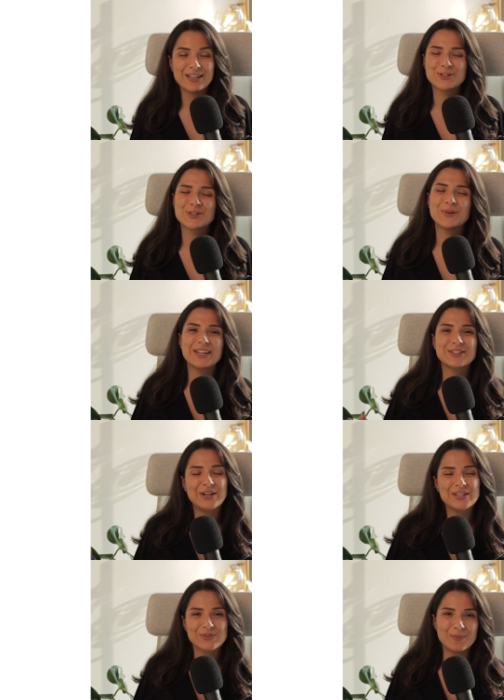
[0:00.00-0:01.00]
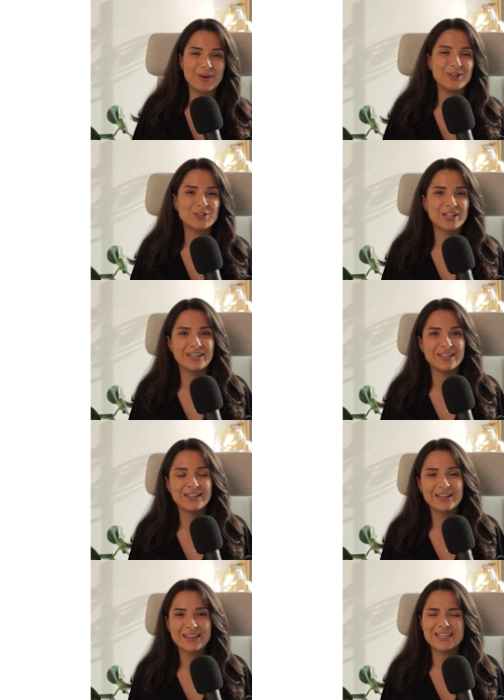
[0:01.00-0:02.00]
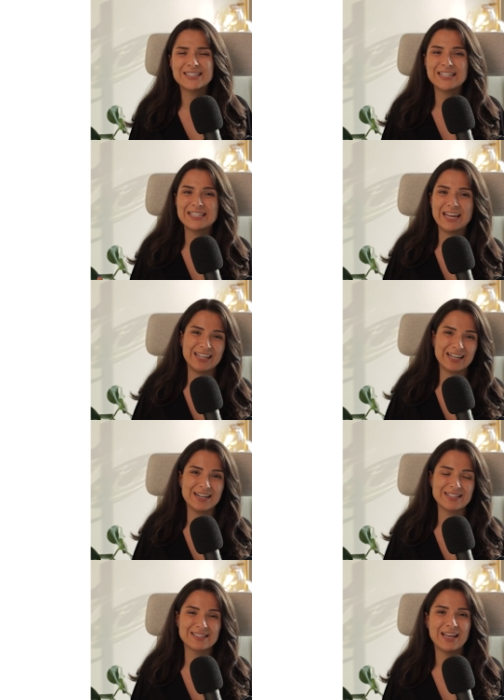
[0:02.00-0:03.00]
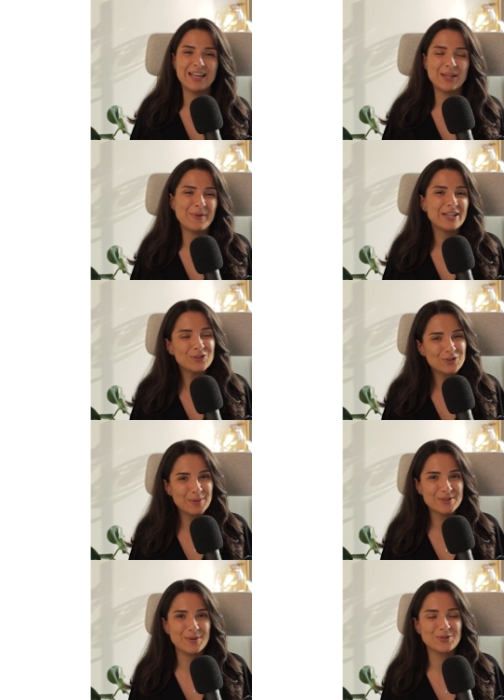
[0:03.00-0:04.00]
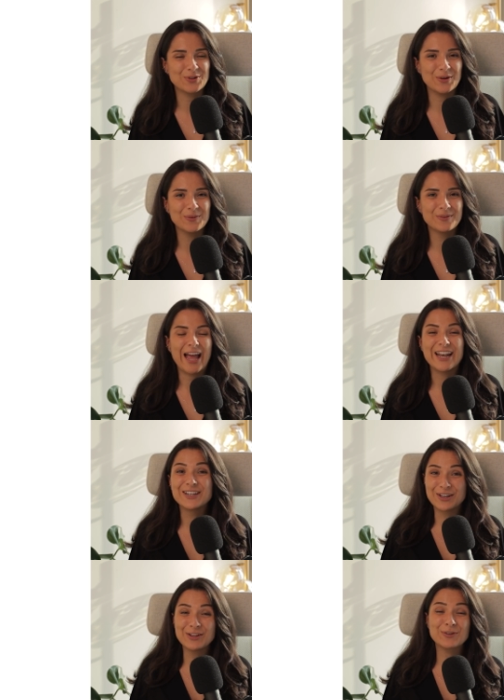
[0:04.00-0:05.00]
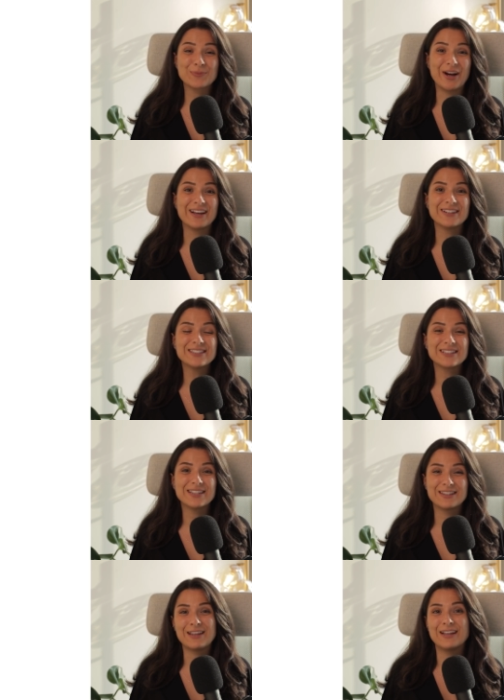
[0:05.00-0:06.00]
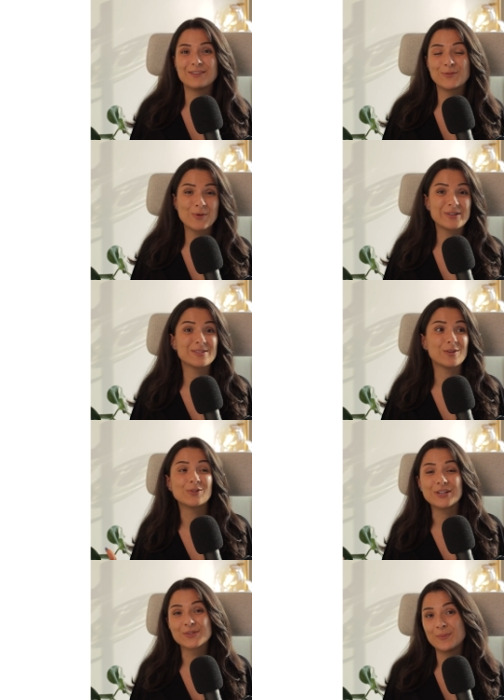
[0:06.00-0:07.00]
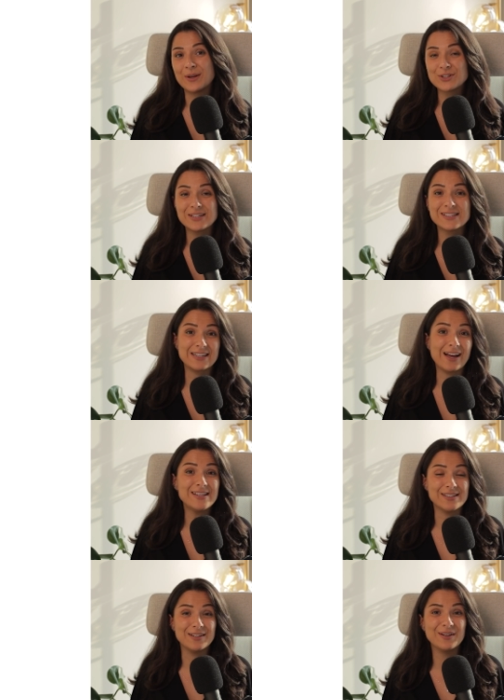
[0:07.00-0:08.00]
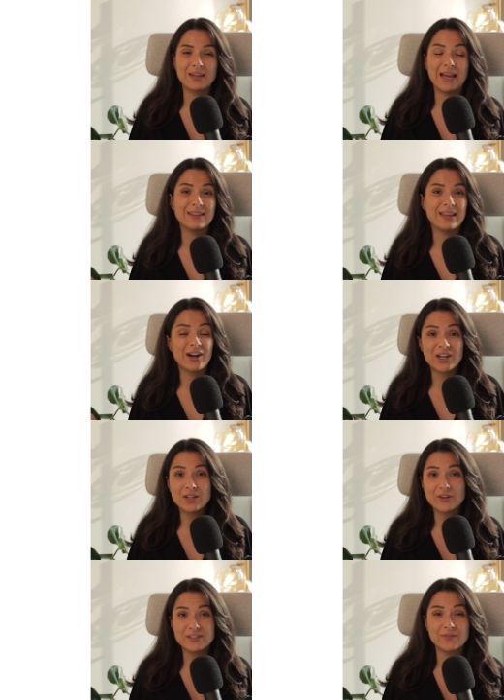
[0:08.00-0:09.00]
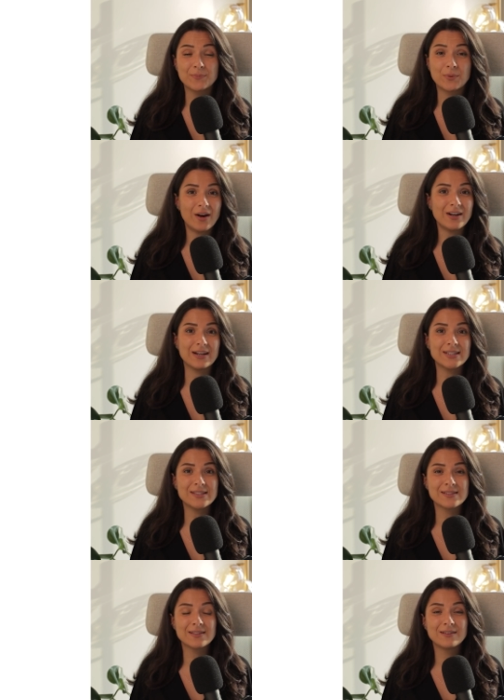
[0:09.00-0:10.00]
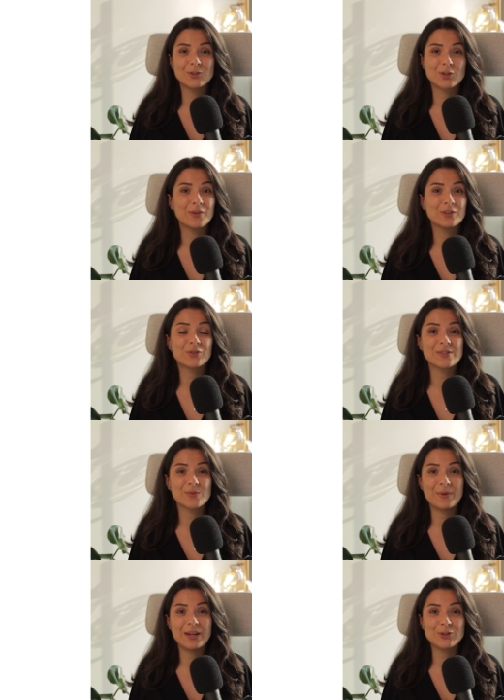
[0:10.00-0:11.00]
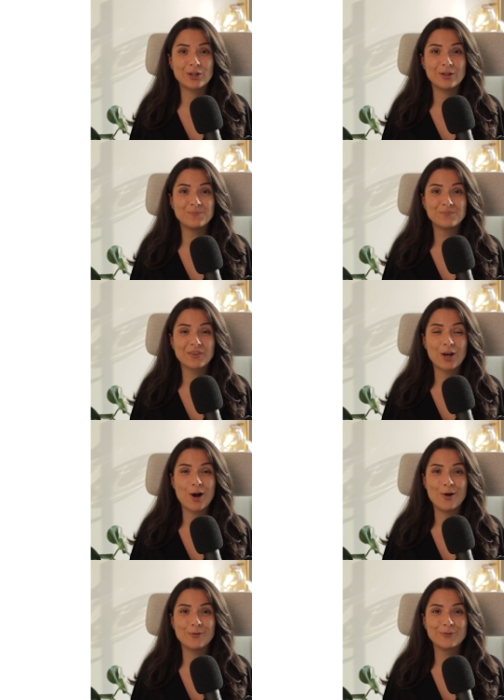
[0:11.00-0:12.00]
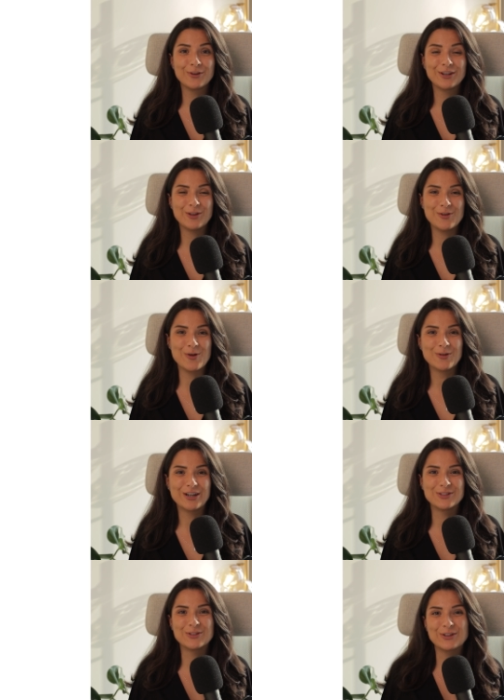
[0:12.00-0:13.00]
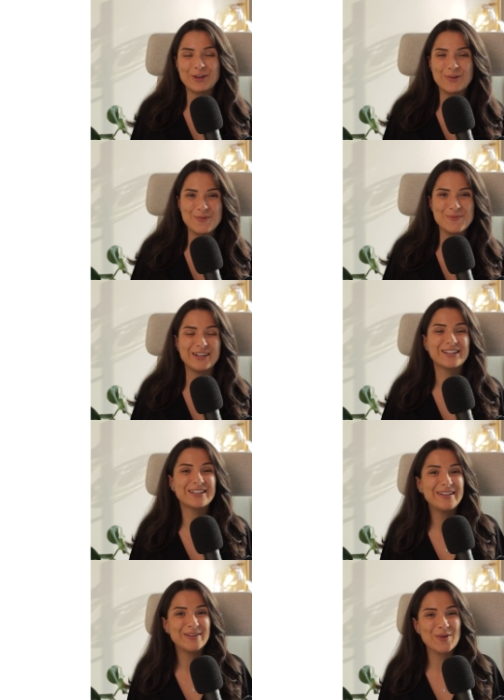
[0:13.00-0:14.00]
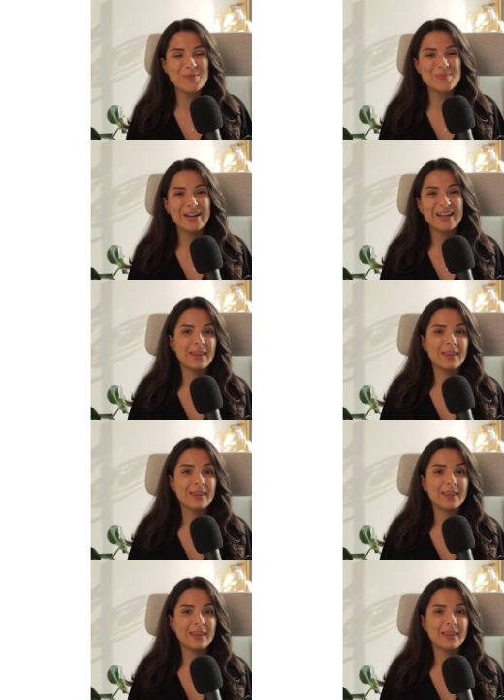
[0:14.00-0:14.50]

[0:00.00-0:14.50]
They're showing a transformation, they're entertaining us, making dreams come true. And another brand that focuses on transformation is Dyson, and their innovative products showing the transformation of, a dirty home and a clean home,